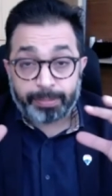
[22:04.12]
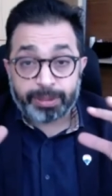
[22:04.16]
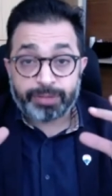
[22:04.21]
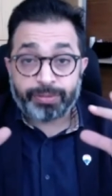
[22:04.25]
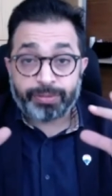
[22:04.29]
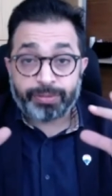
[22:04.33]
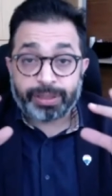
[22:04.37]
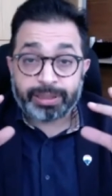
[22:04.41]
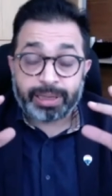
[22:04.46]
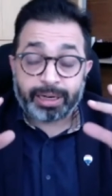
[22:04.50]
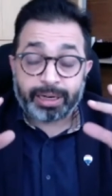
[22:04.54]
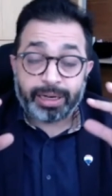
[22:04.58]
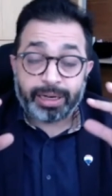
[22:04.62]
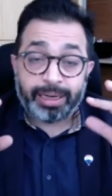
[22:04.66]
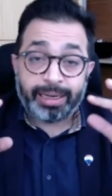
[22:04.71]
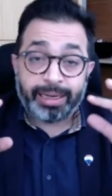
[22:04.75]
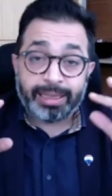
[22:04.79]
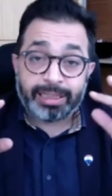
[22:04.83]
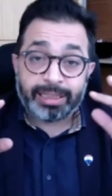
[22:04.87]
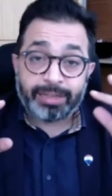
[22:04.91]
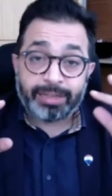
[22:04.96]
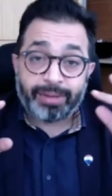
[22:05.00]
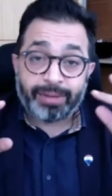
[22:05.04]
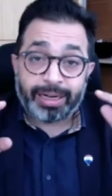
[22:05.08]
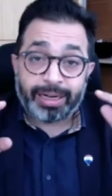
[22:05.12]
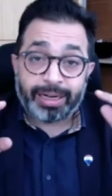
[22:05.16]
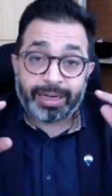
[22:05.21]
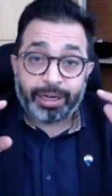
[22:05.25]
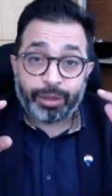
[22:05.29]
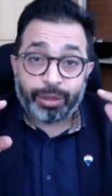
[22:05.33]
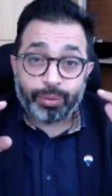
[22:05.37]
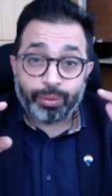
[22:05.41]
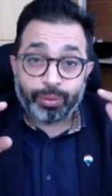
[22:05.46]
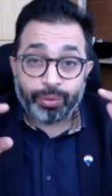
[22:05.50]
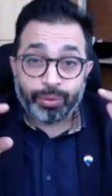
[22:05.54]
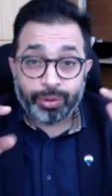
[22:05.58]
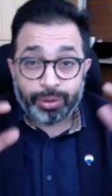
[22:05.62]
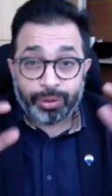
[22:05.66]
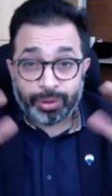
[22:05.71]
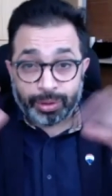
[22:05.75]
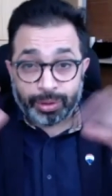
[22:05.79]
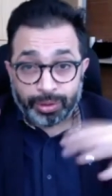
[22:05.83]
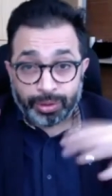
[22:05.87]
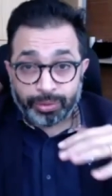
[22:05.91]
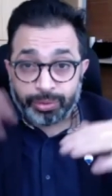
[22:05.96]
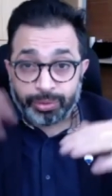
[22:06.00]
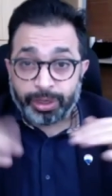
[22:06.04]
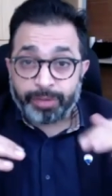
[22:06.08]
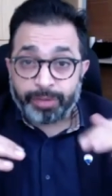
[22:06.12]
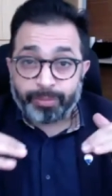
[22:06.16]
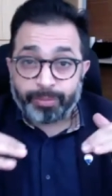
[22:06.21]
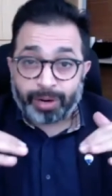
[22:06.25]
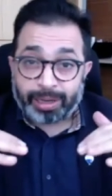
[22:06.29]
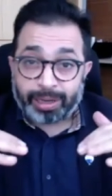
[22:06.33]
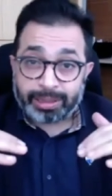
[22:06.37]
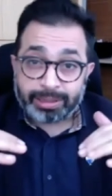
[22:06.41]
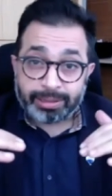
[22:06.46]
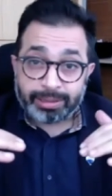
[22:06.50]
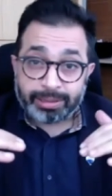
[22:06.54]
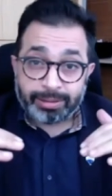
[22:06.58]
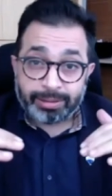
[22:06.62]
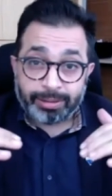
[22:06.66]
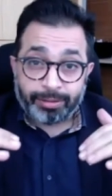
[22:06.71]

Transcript: furtherly is divided into three parts.